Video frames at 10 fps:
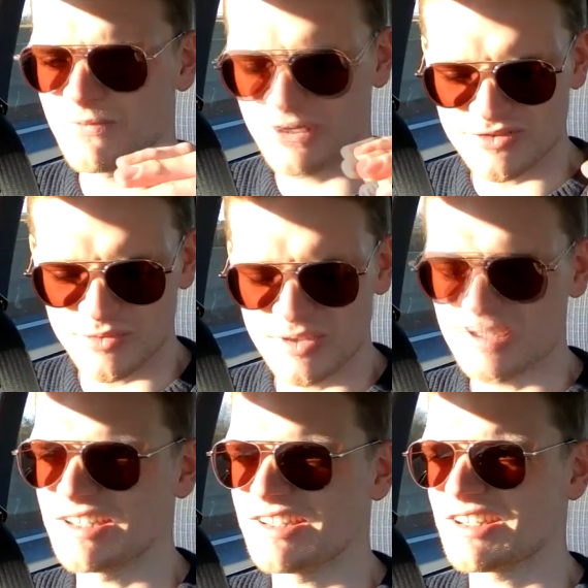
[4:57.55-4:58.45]
First of all
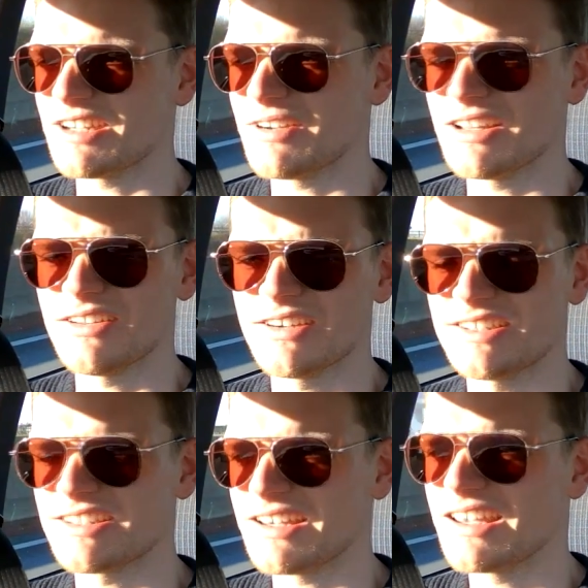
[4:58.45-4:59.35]
is the cigarette
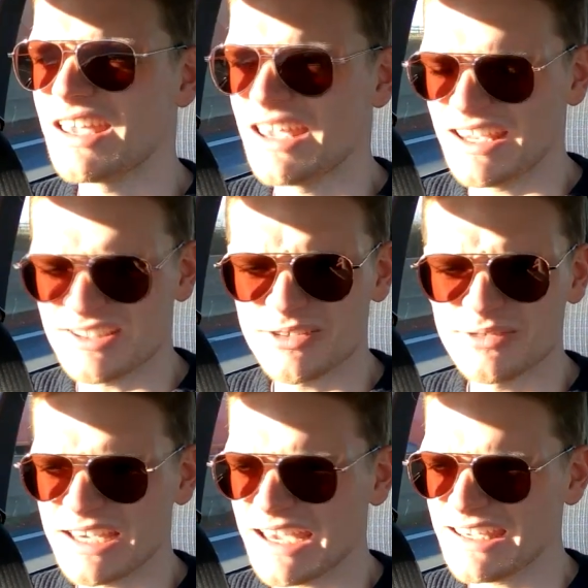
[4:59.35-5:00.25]
light motor. It's
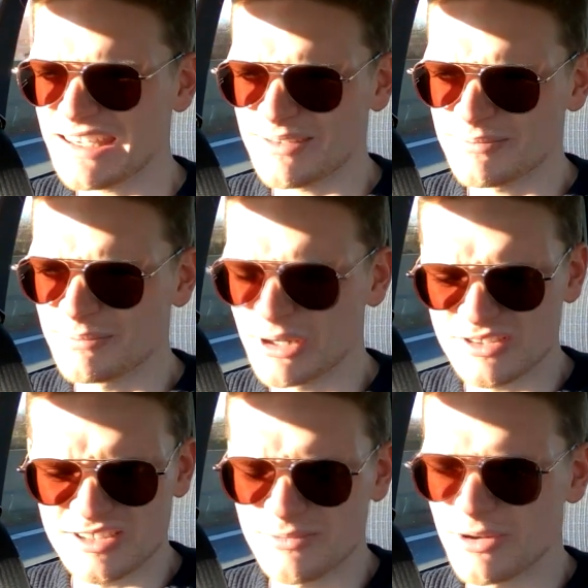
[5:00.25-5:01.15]
okay, it
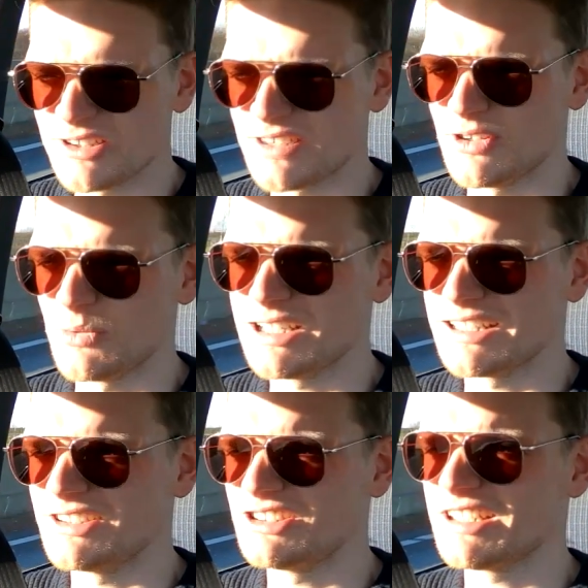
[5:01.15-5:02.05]
mostly works if you wiggle
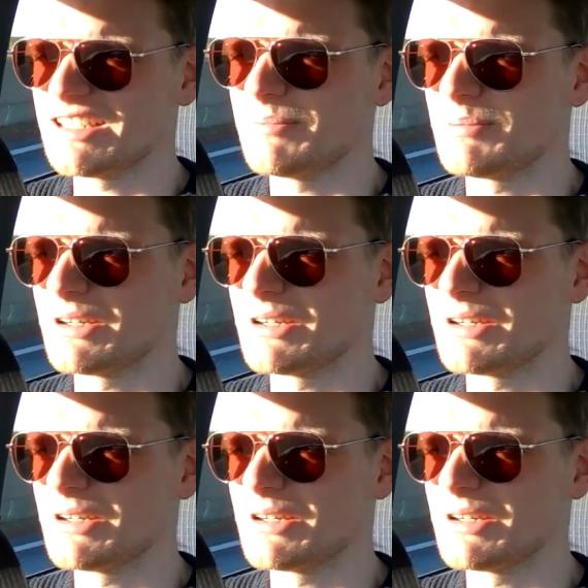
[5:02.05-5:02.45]
it and jiggle it,